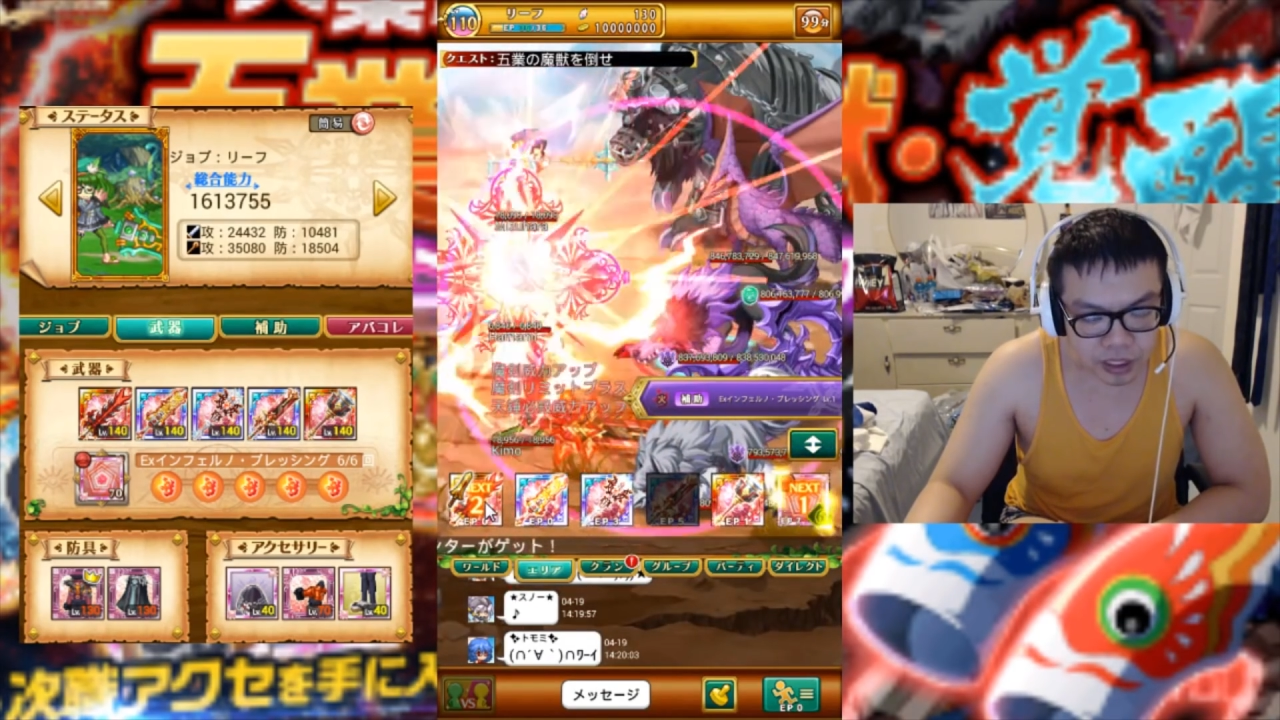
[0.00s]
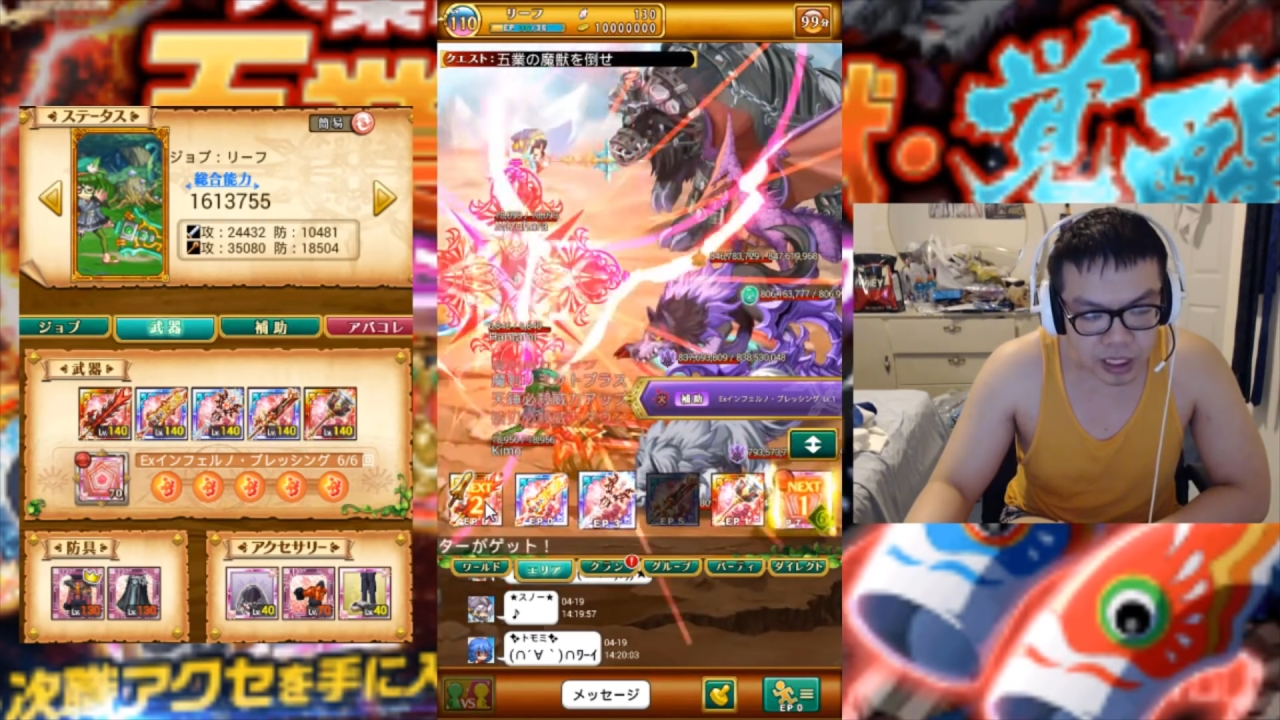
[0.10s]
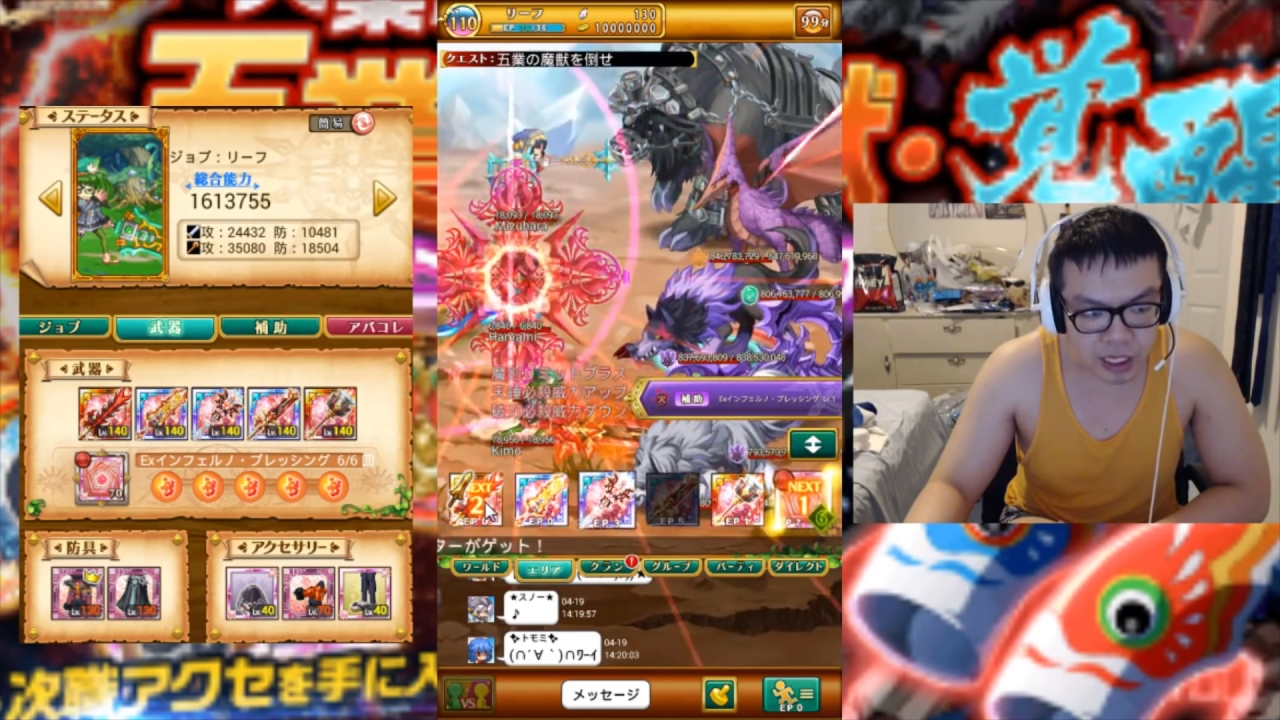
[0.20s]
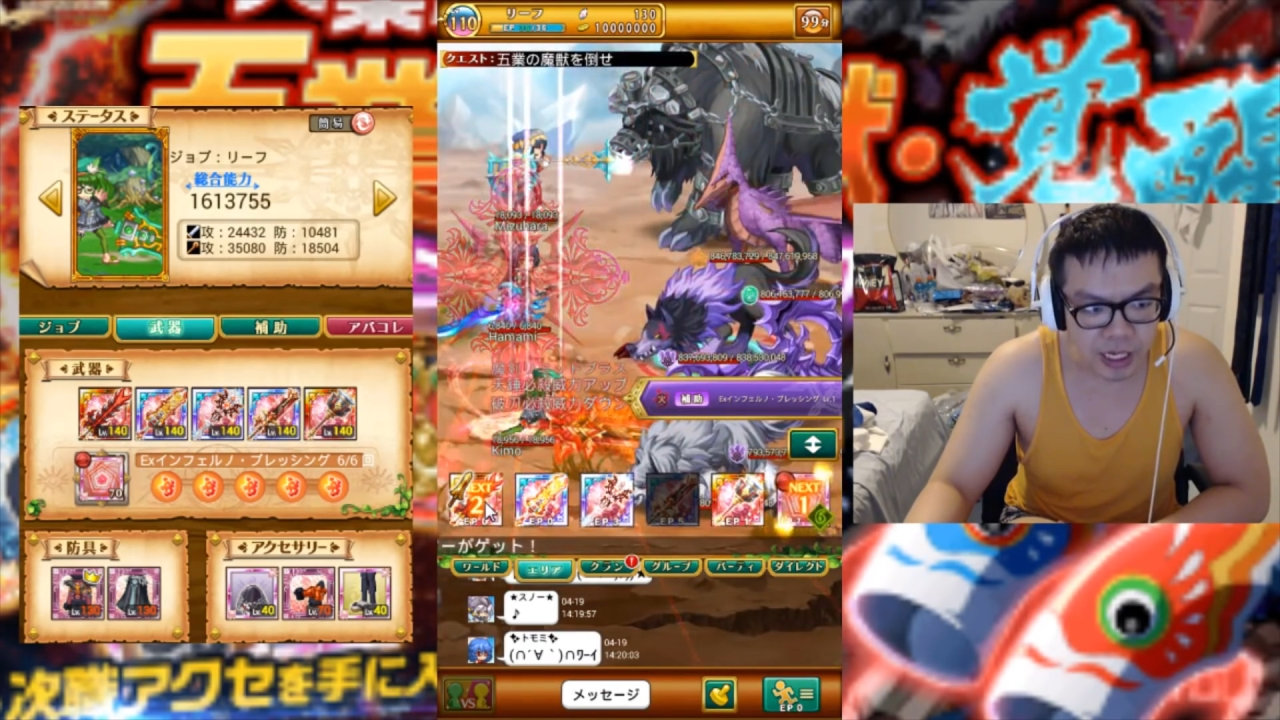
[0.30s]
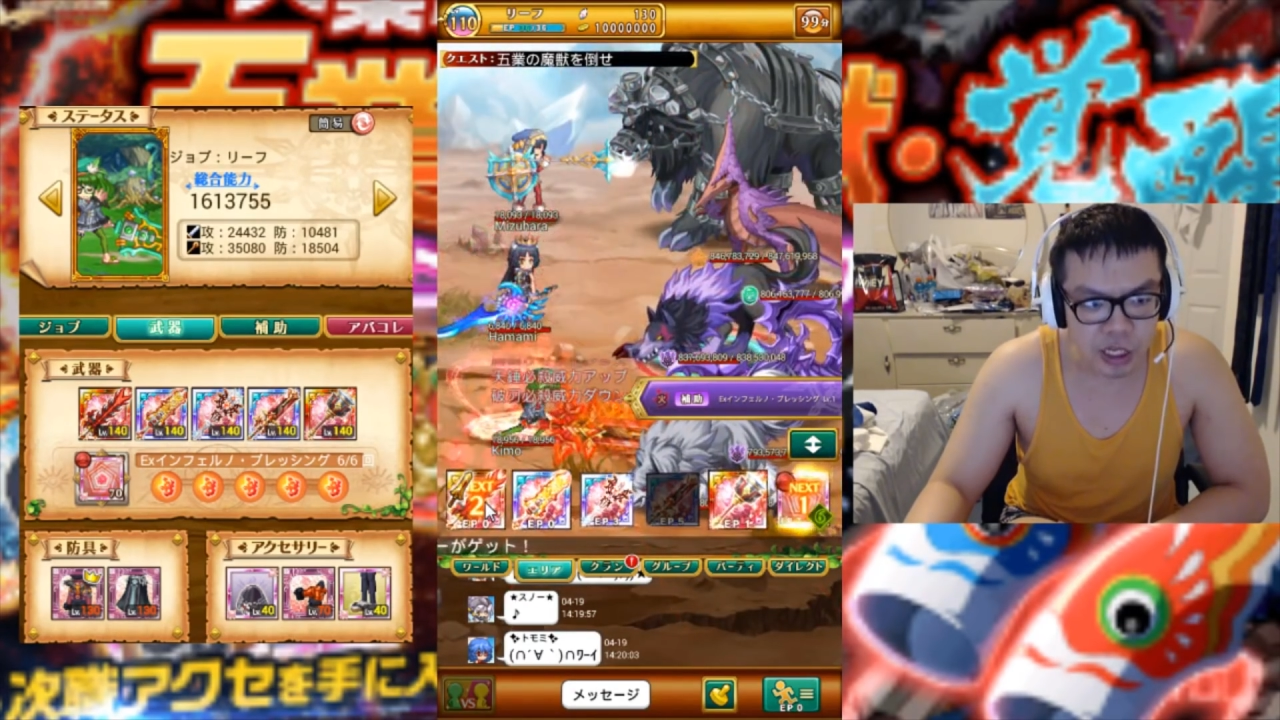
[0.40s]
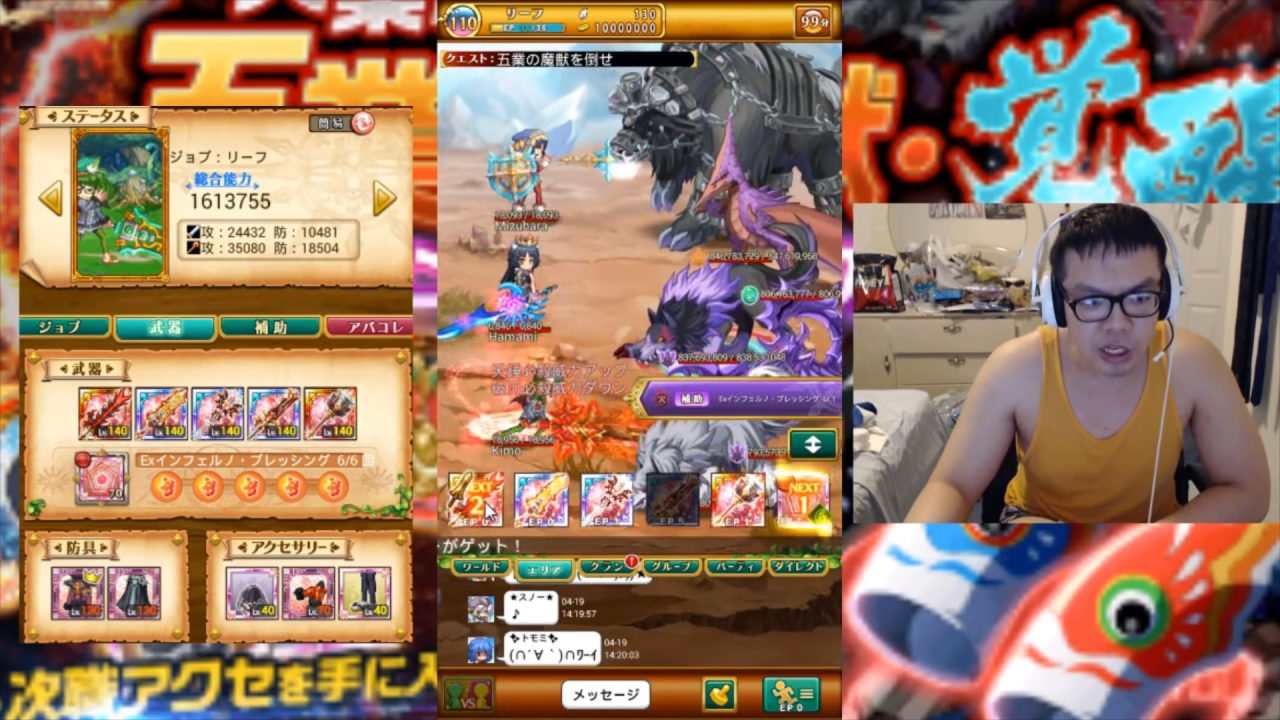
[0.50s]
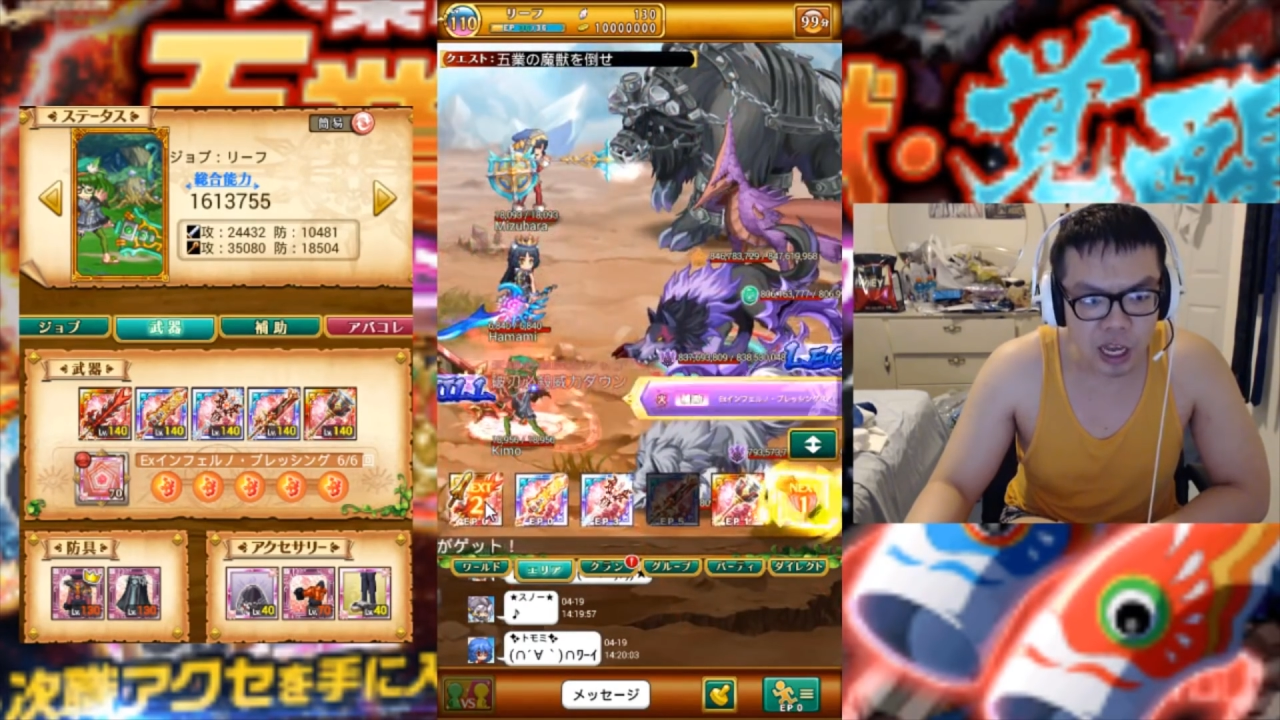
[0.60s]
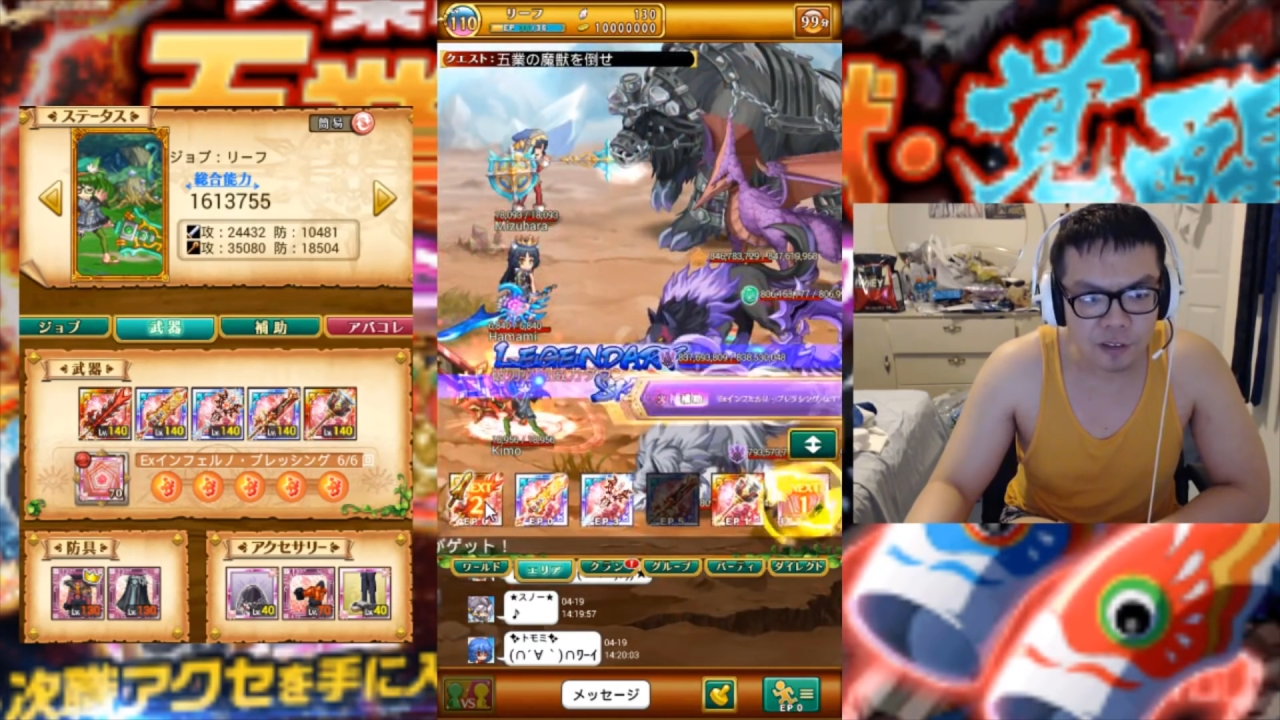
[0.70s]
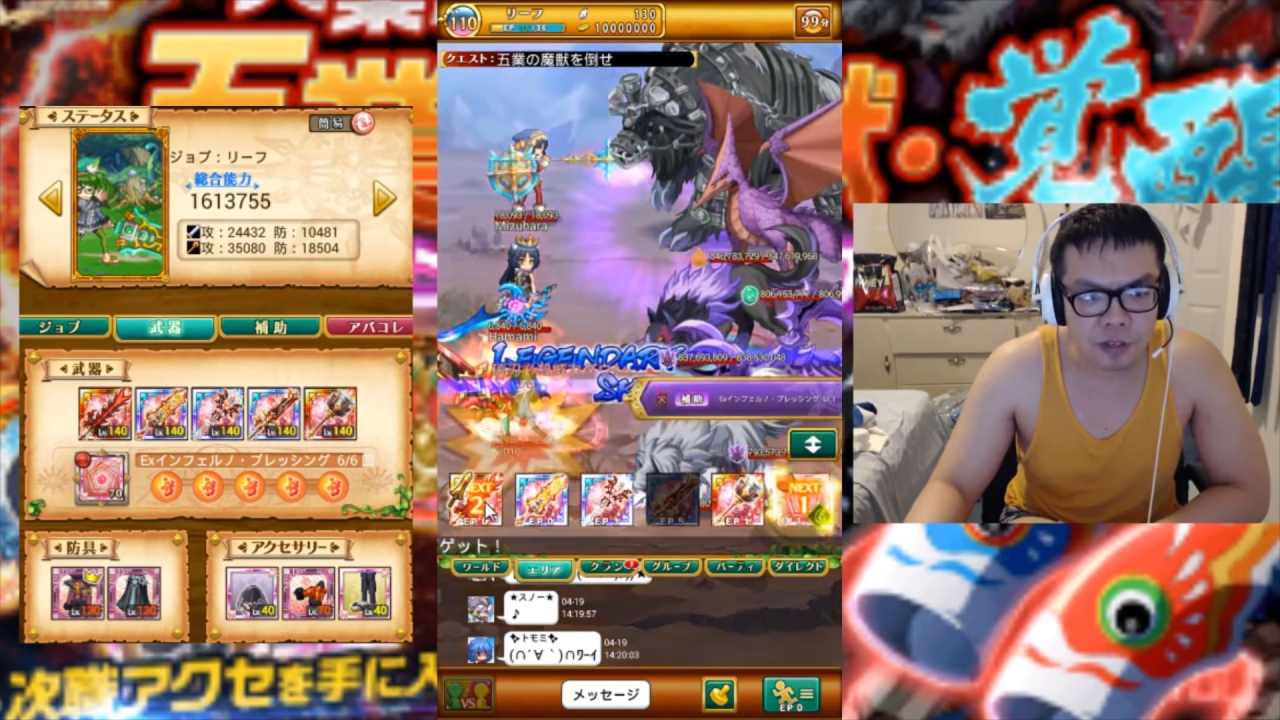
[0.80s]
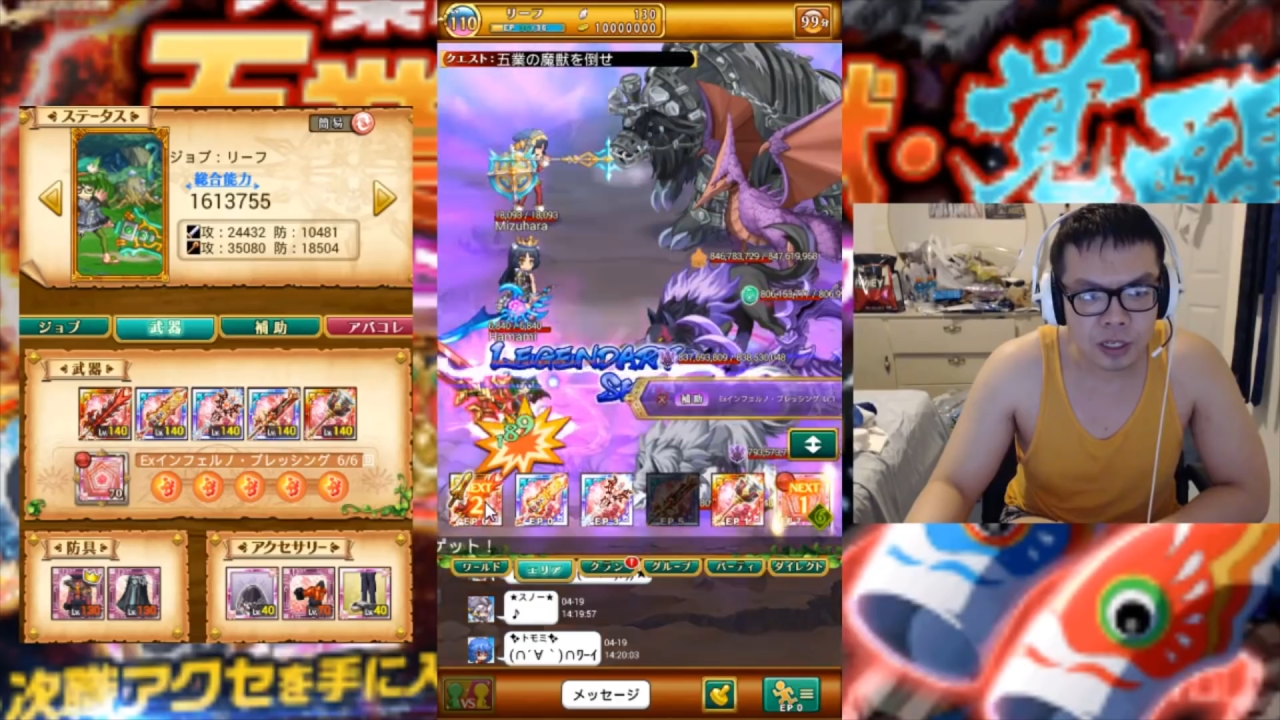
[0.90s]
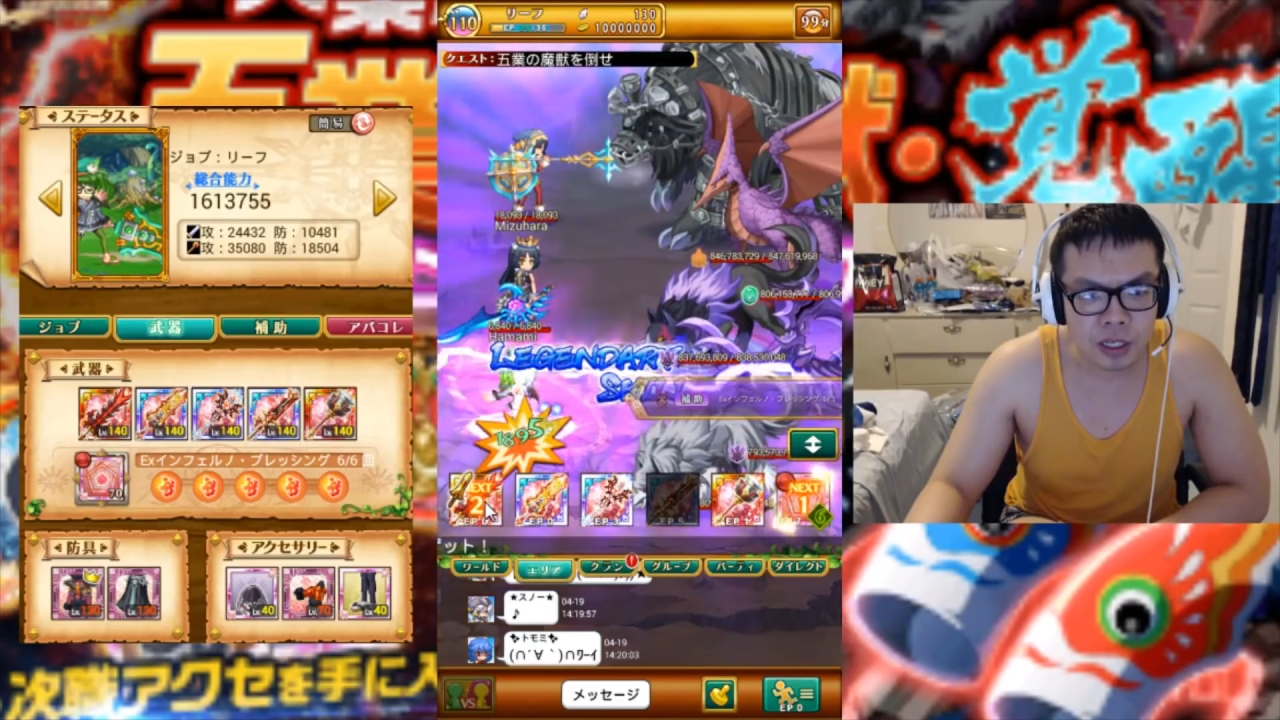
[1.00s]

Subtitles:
And then you have